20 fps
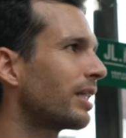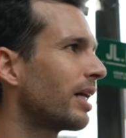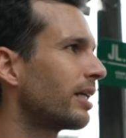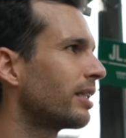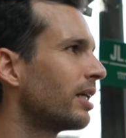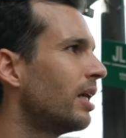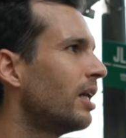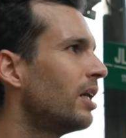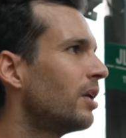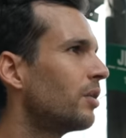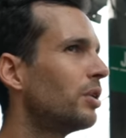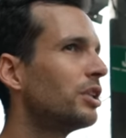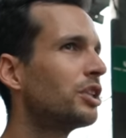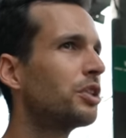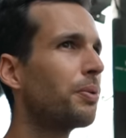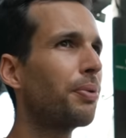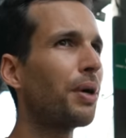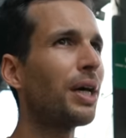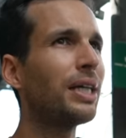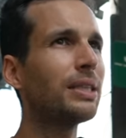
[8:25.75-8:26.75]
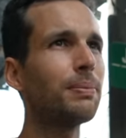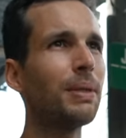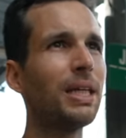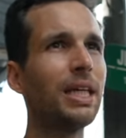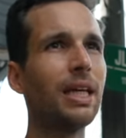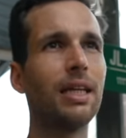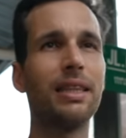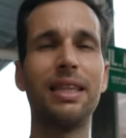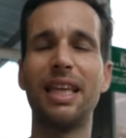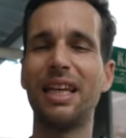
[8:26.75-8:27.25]
that really surprised
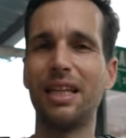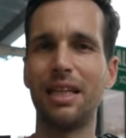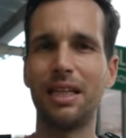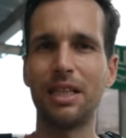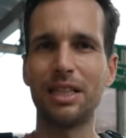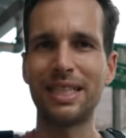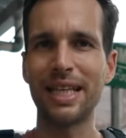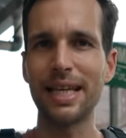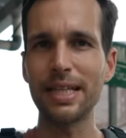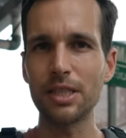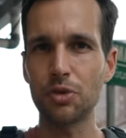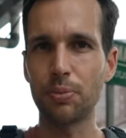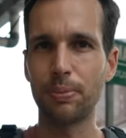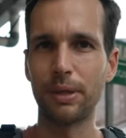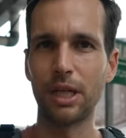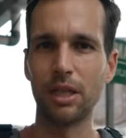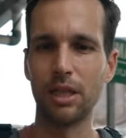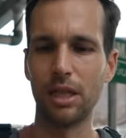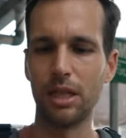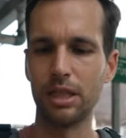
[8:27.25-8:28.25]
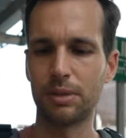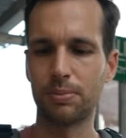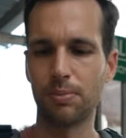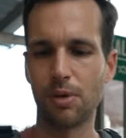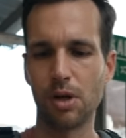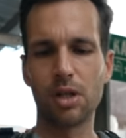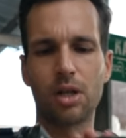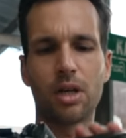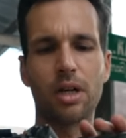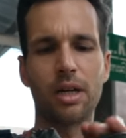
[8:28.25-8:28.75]
me. They tend to be a little
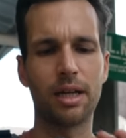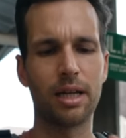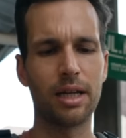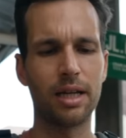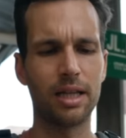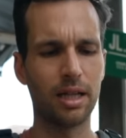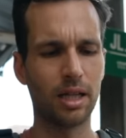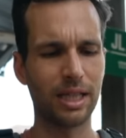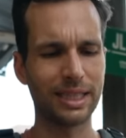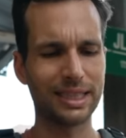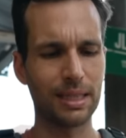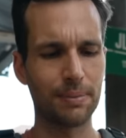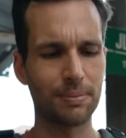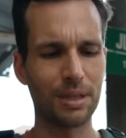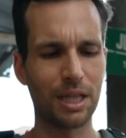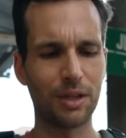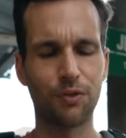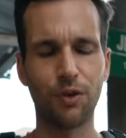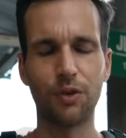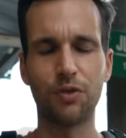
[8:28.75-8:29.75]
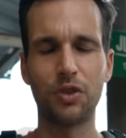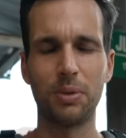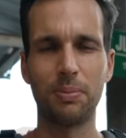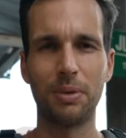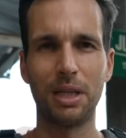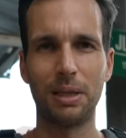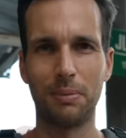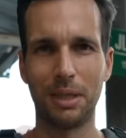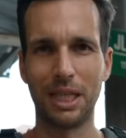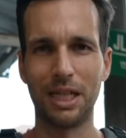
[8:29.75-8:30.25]
smaller, except at
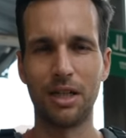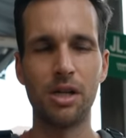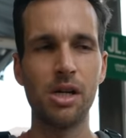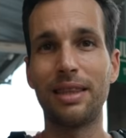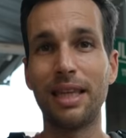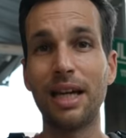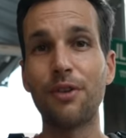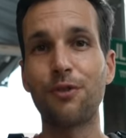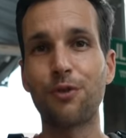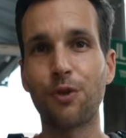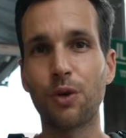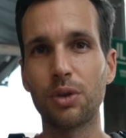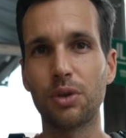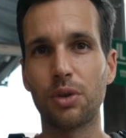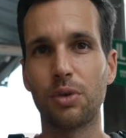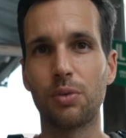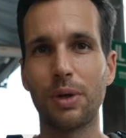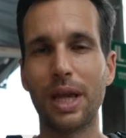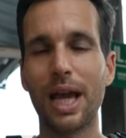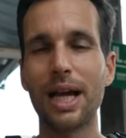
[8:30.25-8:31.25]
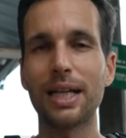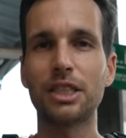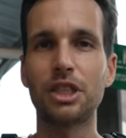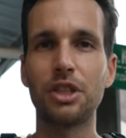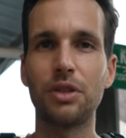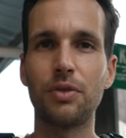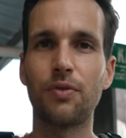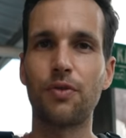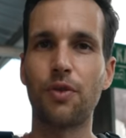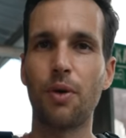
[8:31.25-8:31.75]
50mm. Therefore, the
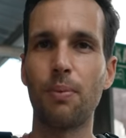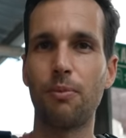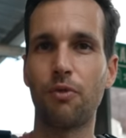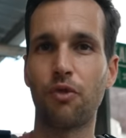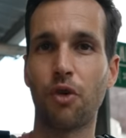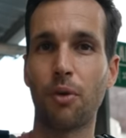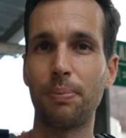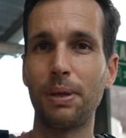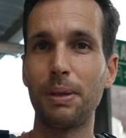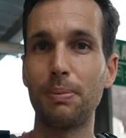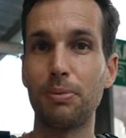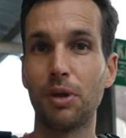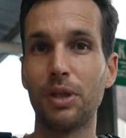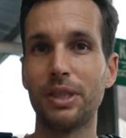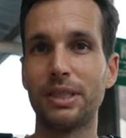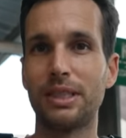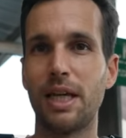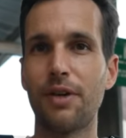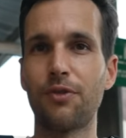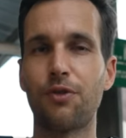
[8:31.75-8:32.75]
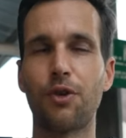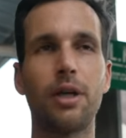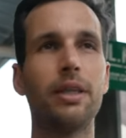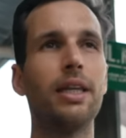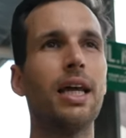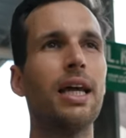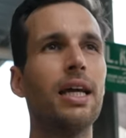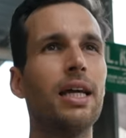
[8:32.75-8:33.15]
reaction for people is different.